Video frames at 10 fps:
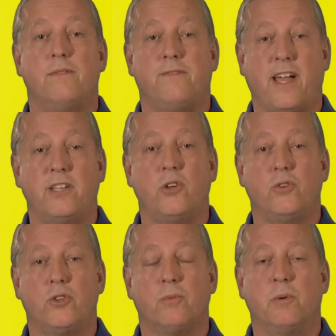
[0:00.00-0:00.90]
failure
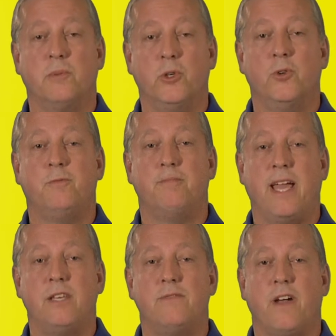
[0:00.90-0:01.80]
to remove
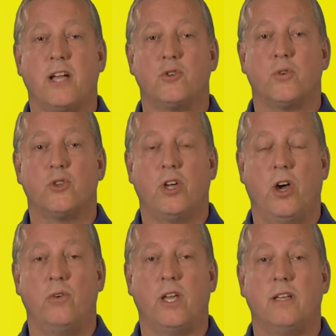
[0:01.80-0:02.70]
manufacturer's
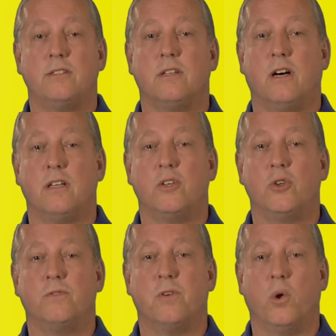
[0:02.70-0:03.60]
coatings on
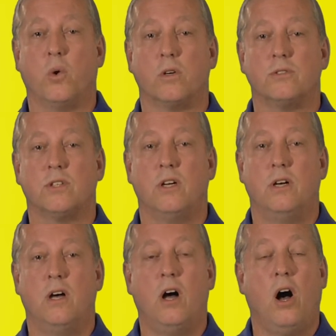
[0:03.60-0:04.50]
new floors.
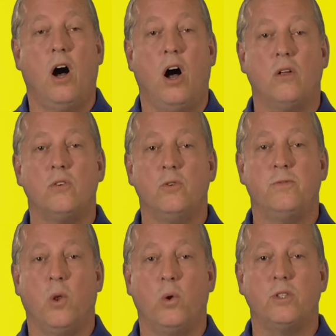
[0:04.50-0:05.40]
All new
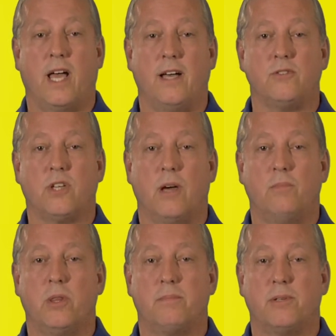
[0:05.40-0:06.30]
floor tiles come
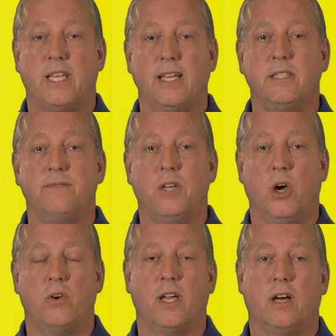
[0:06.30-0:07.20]
with a protective
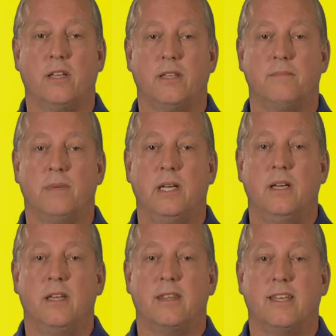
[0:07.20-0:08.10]
coating on them.
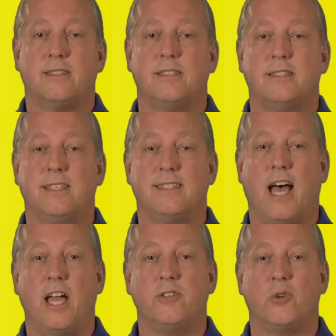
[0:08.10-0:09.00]
This is
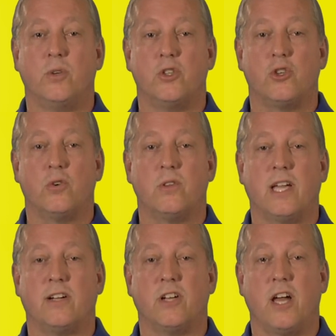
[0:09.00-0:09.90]
designed to ensure
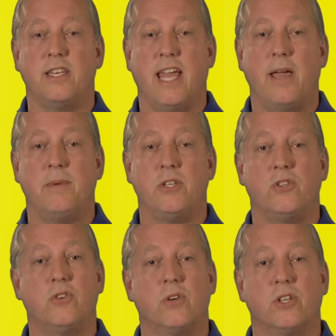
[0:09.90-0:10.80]
they are not
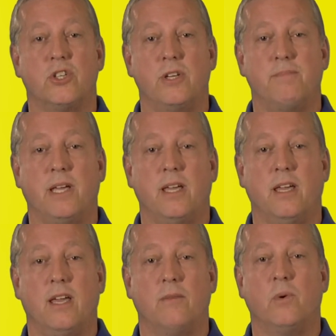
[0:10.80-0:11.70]
damaged during shipping
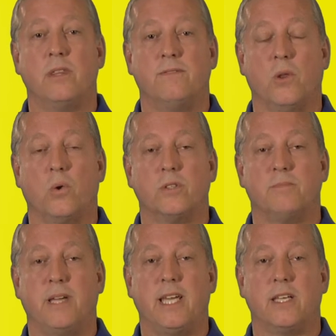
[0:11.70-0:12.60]
and when the floor is
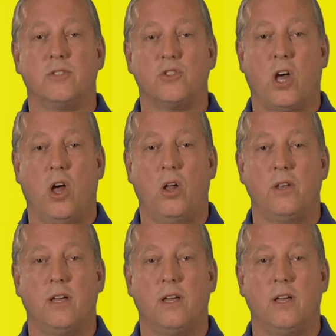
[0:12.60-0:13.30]
being installed.